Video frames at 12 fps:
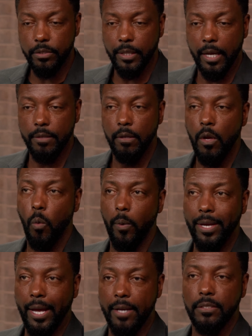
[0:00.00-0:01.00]
And
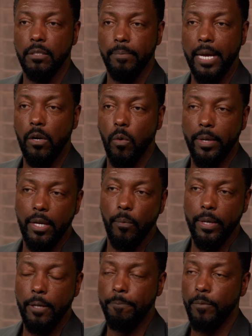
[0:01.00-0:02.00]
we estimate, or
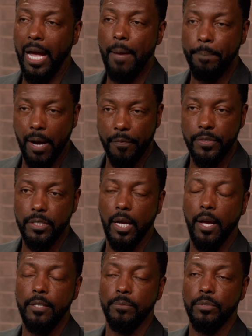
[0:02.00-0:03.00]
we
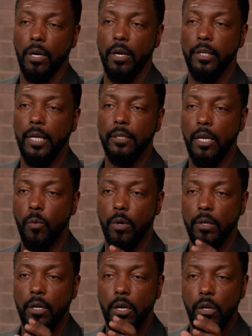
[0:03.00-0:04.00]
hypothesize, that there
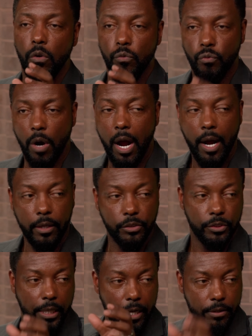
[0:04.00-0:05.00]
were
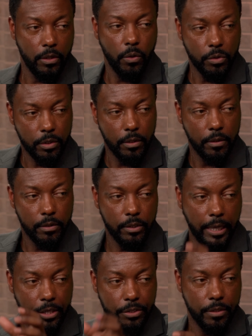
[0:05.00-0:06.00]
rods in those
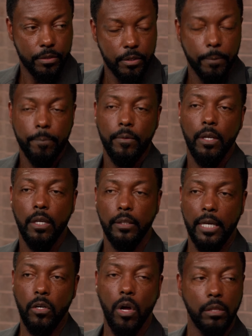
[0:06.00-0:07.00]
sections.
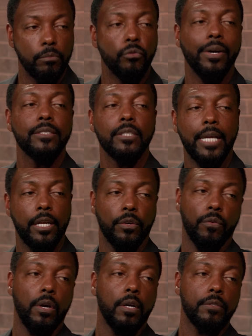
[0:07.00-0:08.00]
They call them
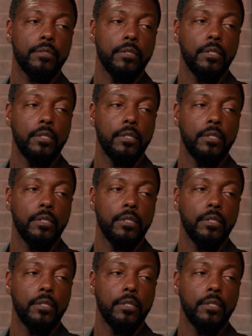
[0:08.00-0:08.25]
resonating rods.